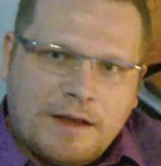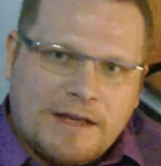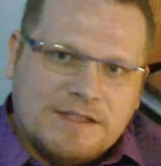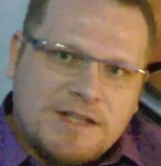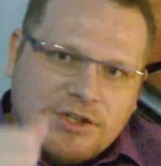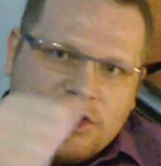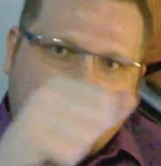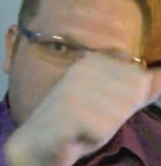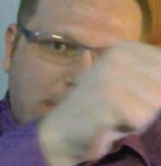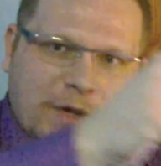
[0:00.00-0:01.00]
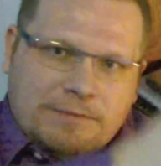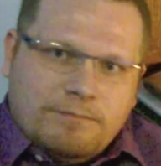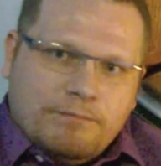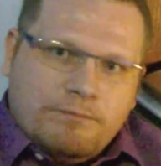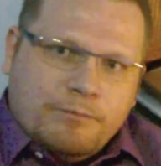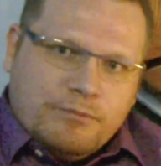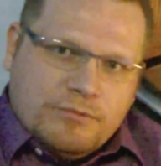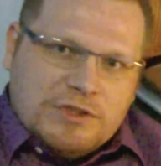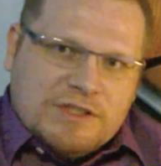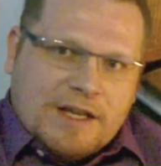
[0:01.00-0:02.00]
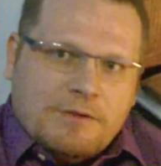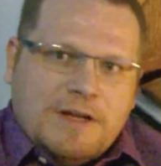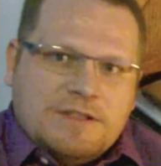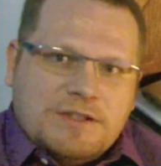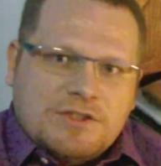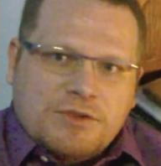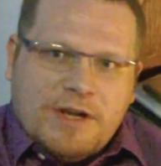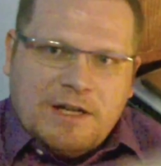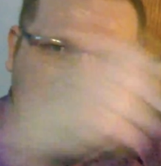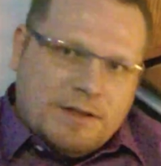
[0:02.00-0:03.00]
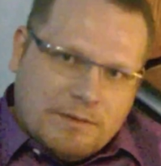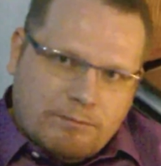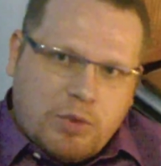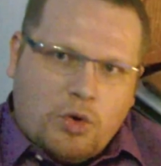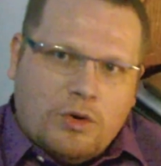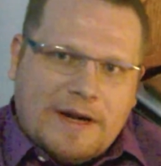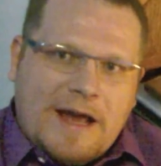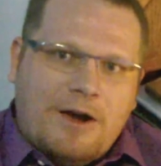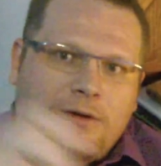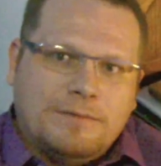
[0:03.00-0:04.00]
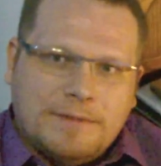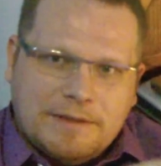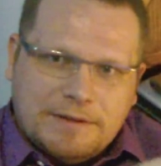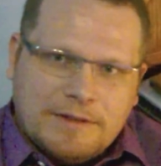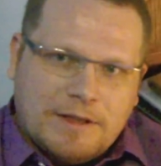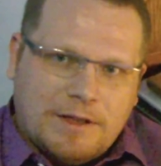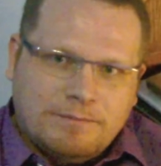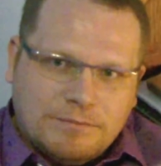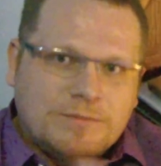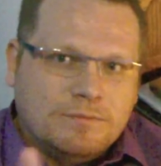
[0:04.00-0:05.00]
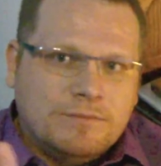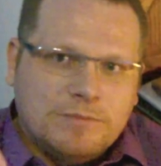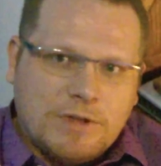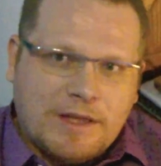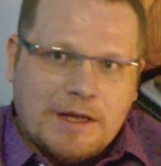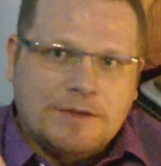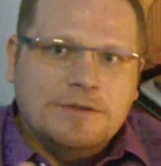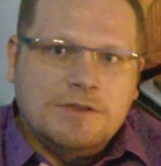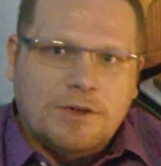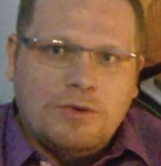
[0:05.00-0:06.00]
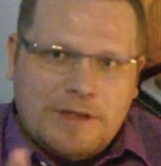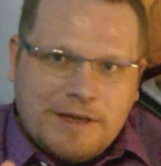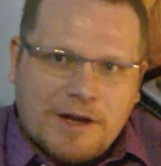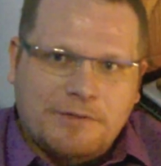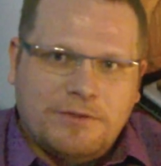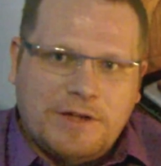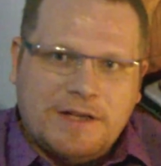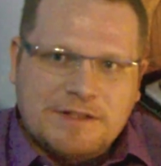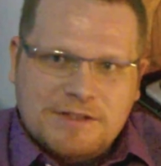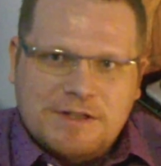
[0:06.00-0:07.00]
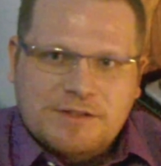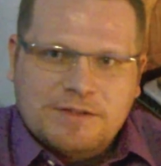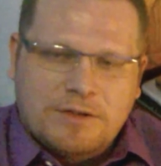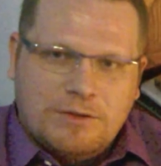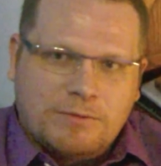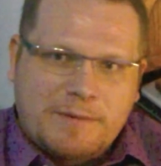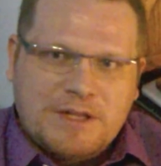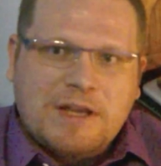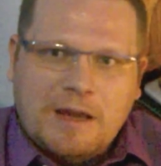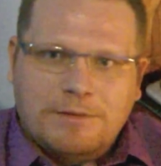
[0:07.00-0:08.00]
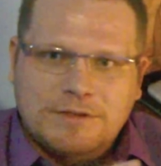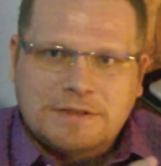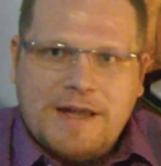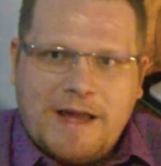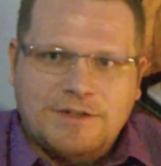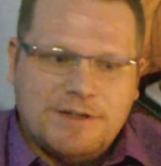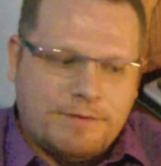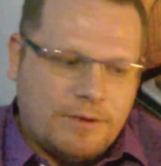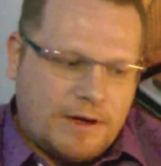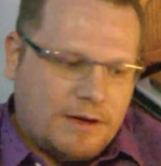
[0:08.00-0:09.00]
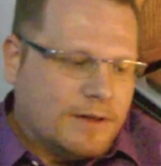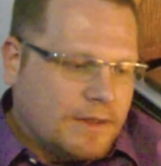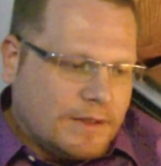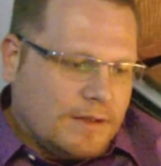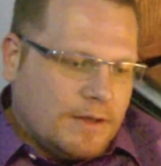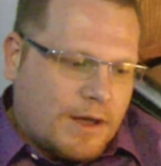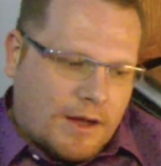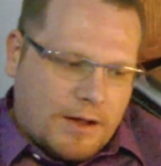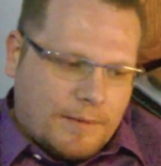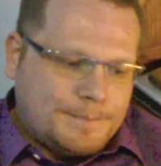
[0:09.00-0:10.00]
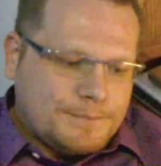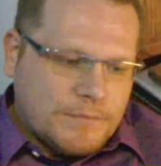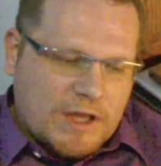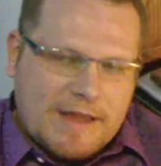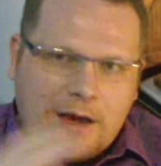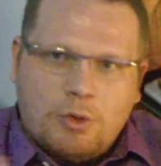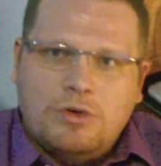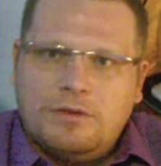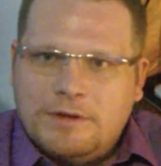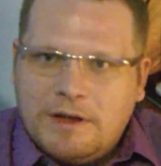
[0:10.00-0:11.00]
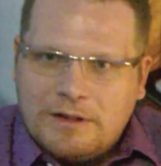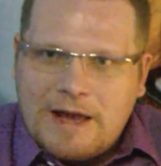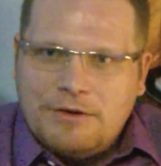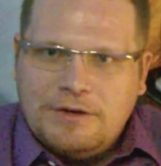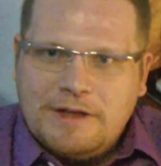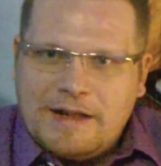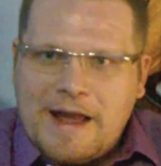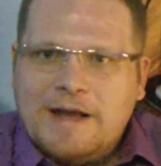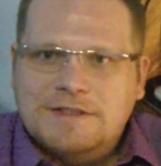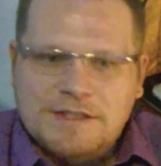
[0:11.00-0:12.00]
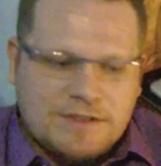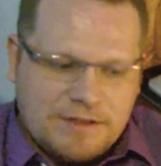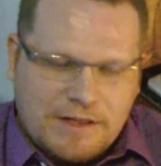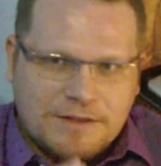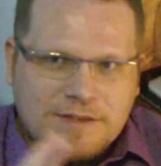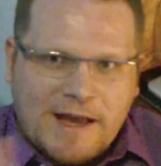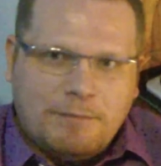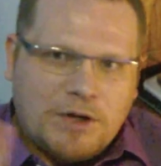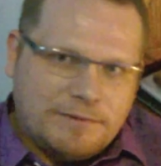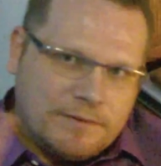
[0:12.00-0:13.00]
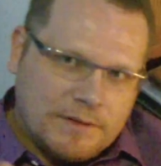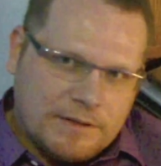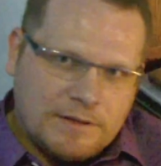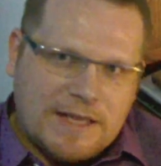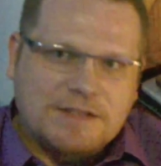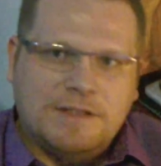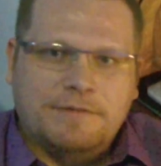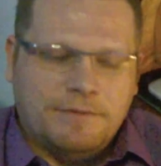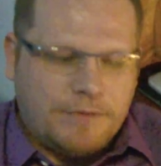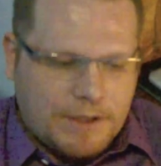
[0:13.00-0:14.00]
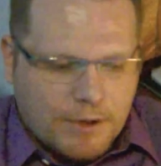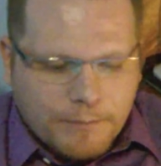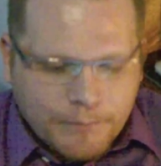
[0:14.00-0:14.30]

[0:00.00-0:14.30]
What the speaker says: suction cup and stick it right to the screen, pull it out, again slowly, carefully, because there's little ribbon cables attached everywhere, and that will allow you to get access to the inside, but that's a different video.